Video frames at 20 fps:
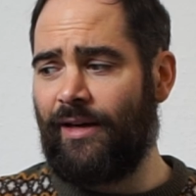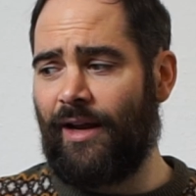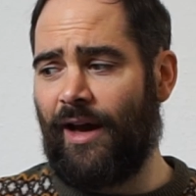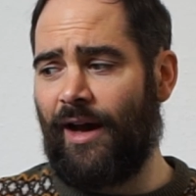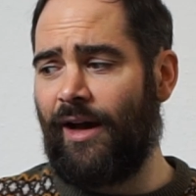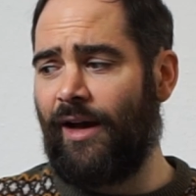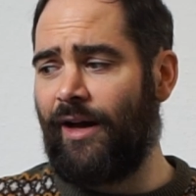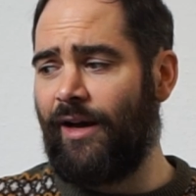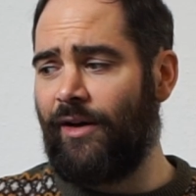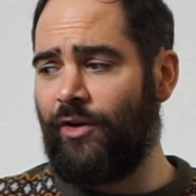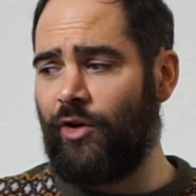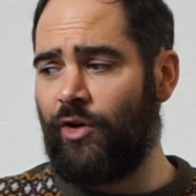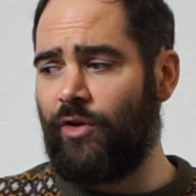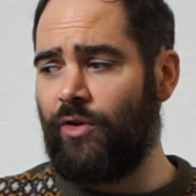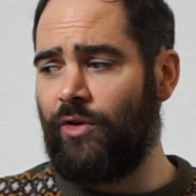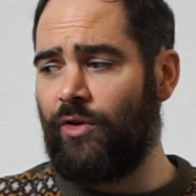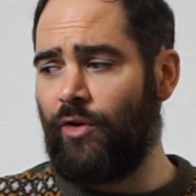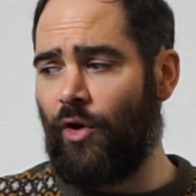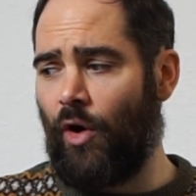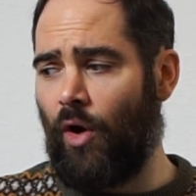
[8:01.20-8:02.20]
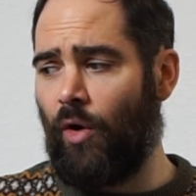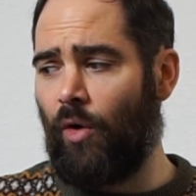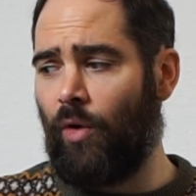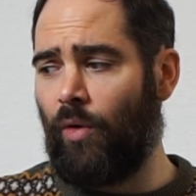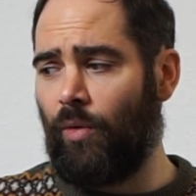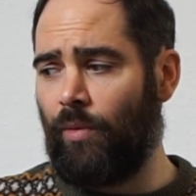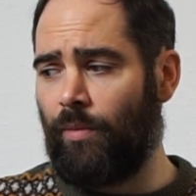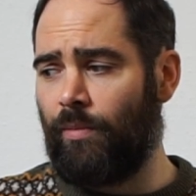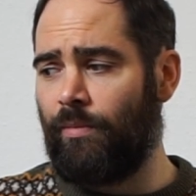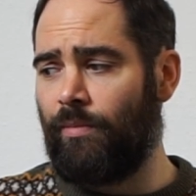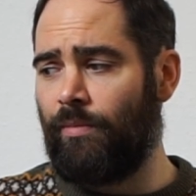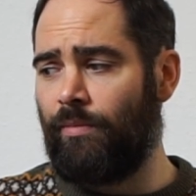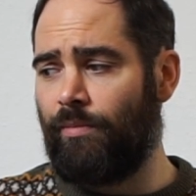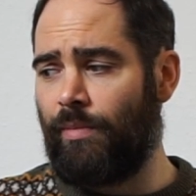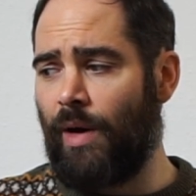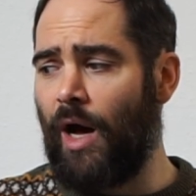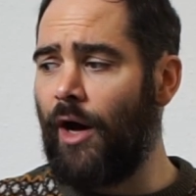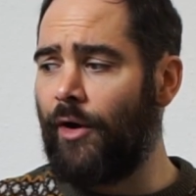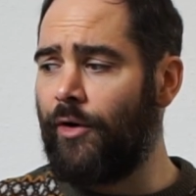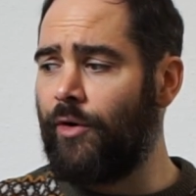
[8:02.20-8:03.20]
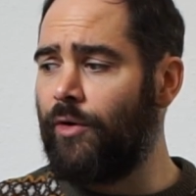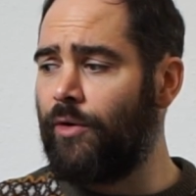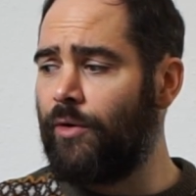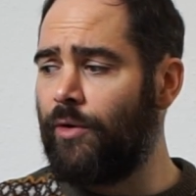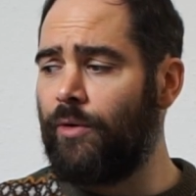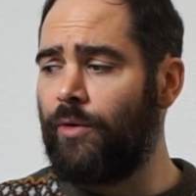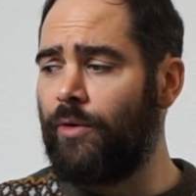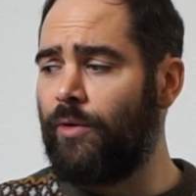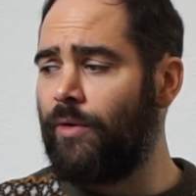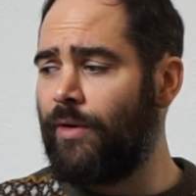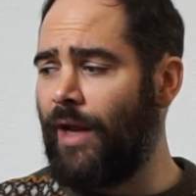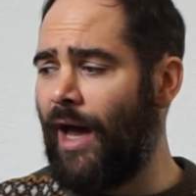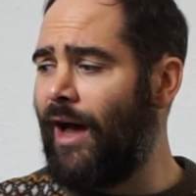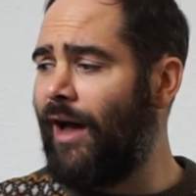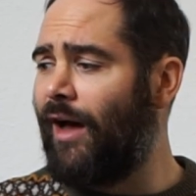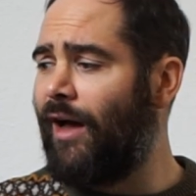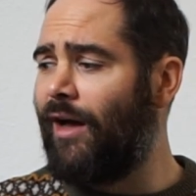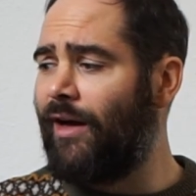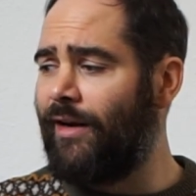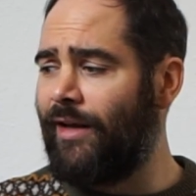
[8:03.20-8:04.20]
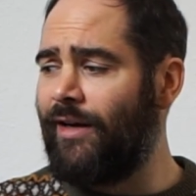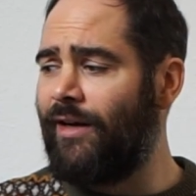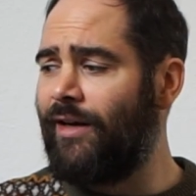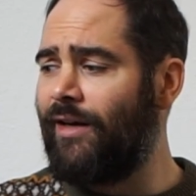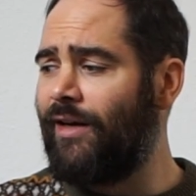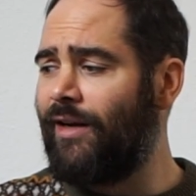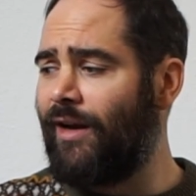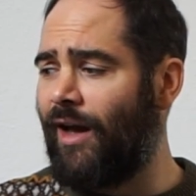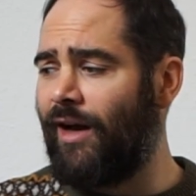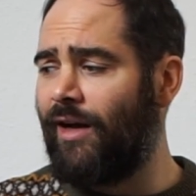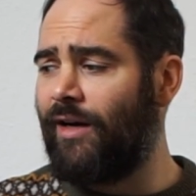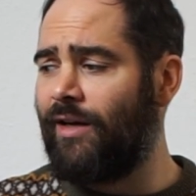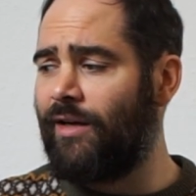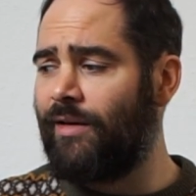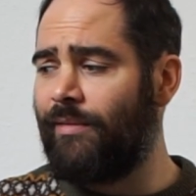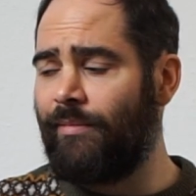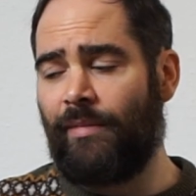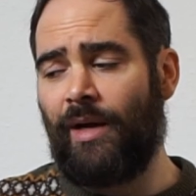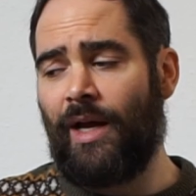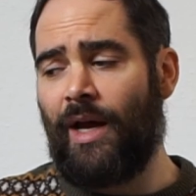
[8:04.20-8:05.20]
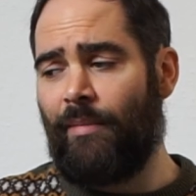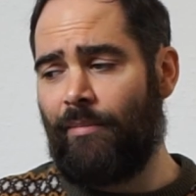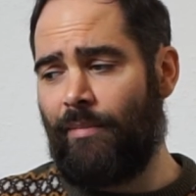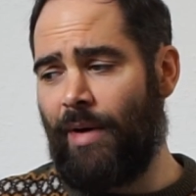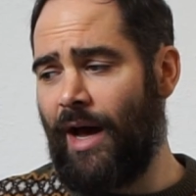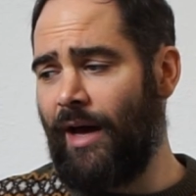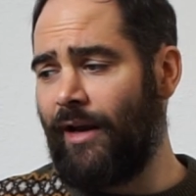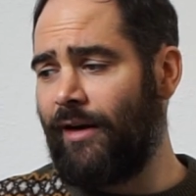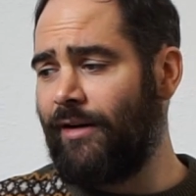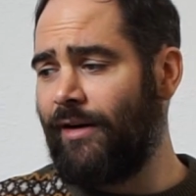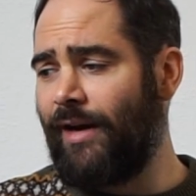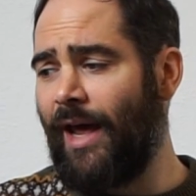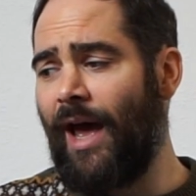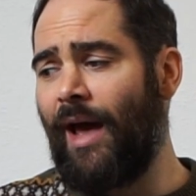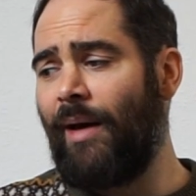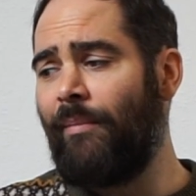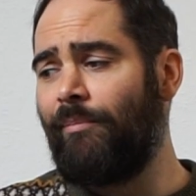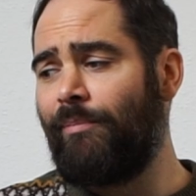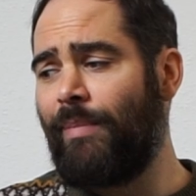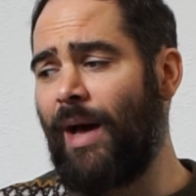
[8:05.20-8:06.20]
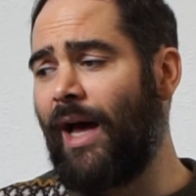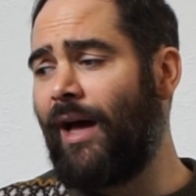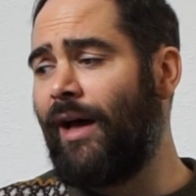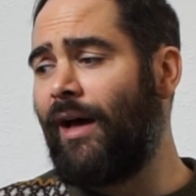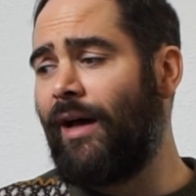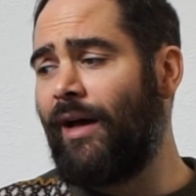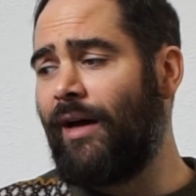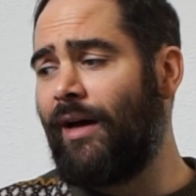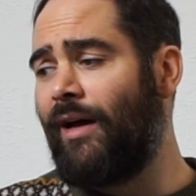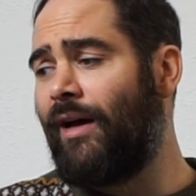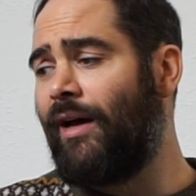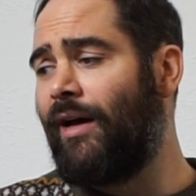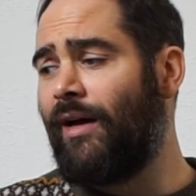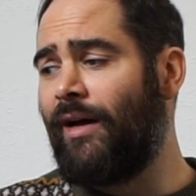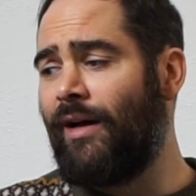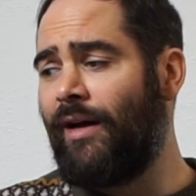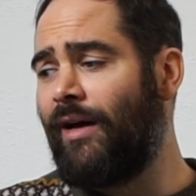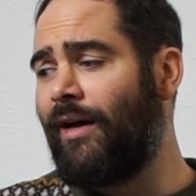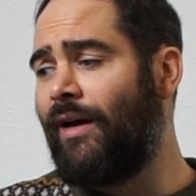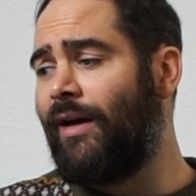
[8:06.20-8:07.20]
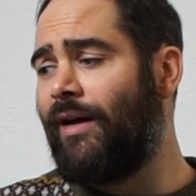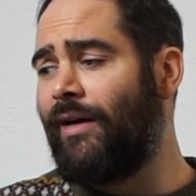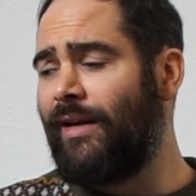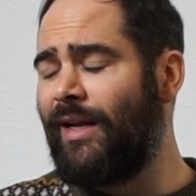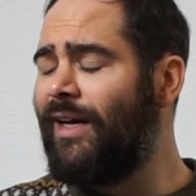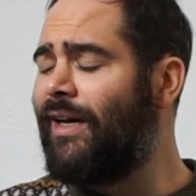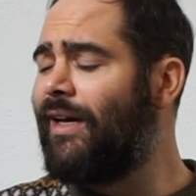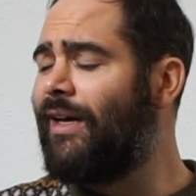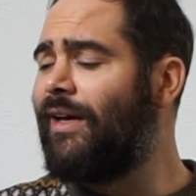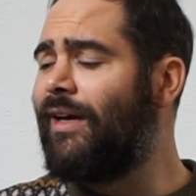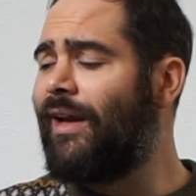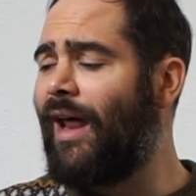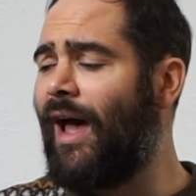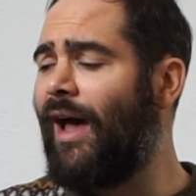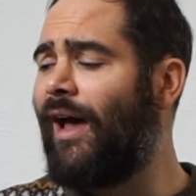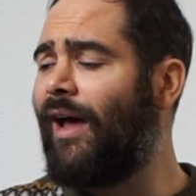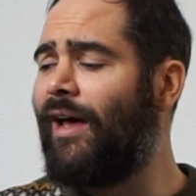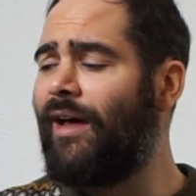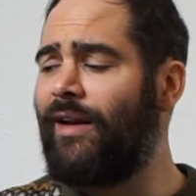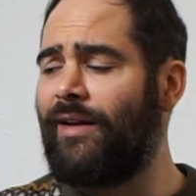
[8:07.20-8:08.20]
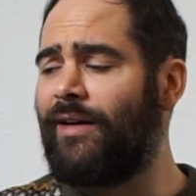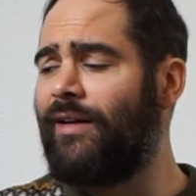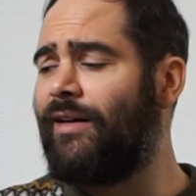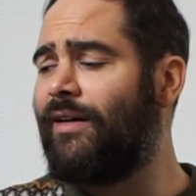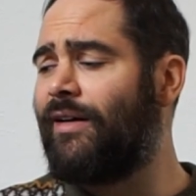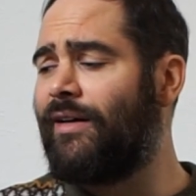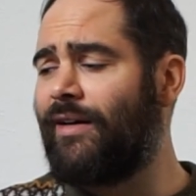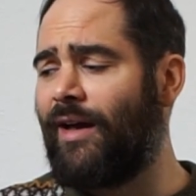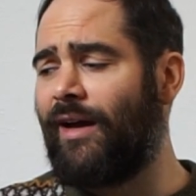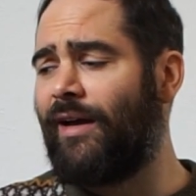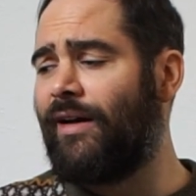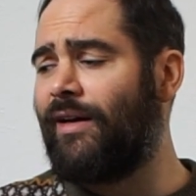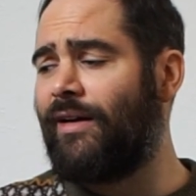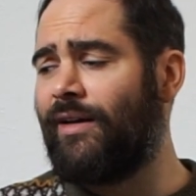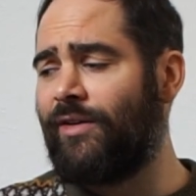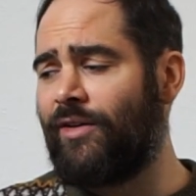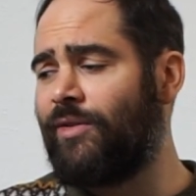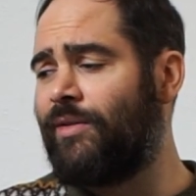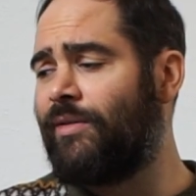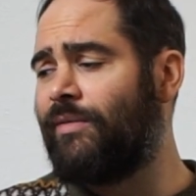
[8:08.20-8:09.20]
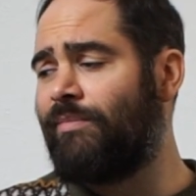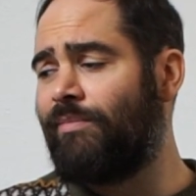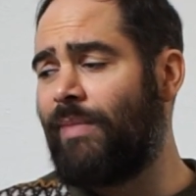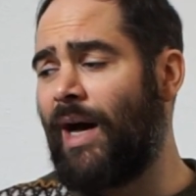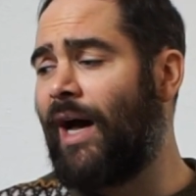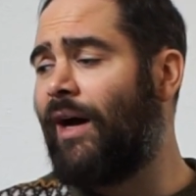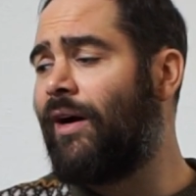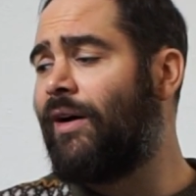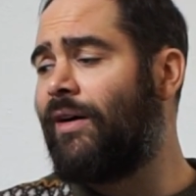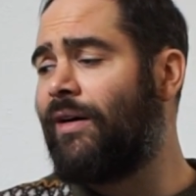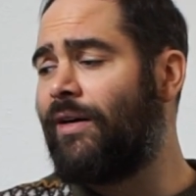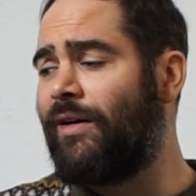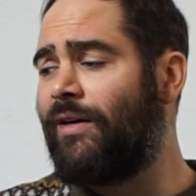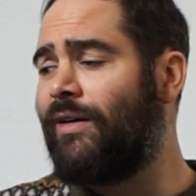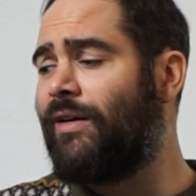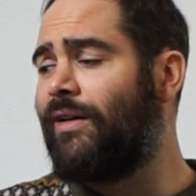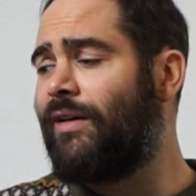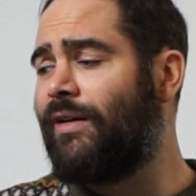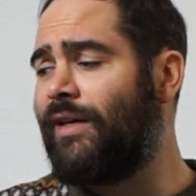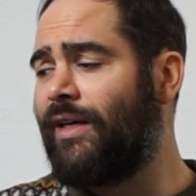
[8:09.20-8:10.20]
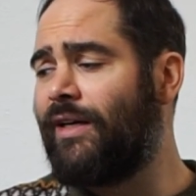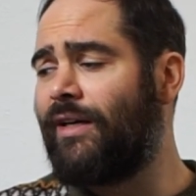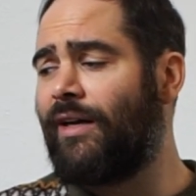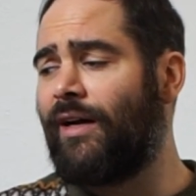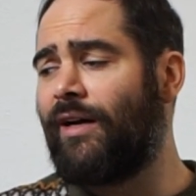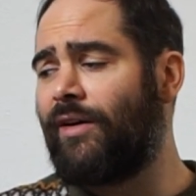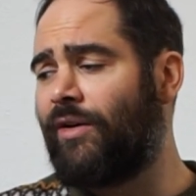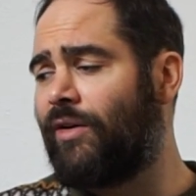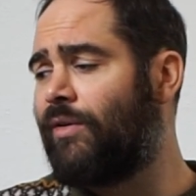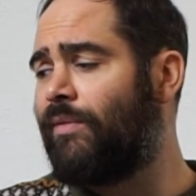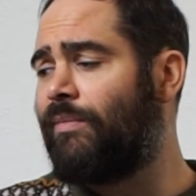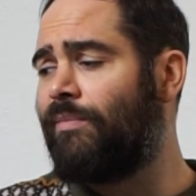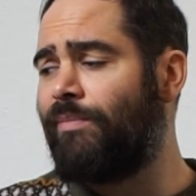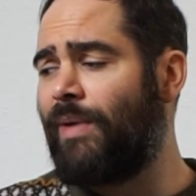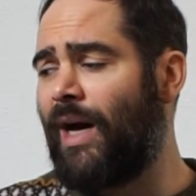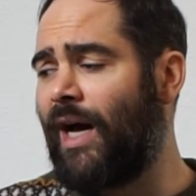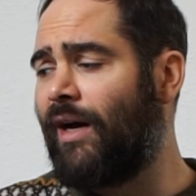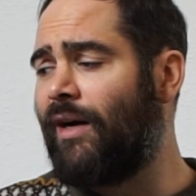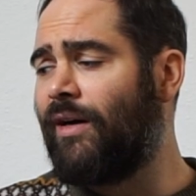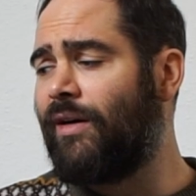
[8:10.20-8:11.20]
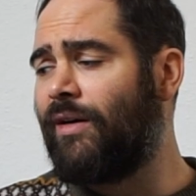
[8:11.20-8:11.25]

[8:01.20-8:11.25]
da dum ba do da dum ba da dum ba di da dum ba di da dum ba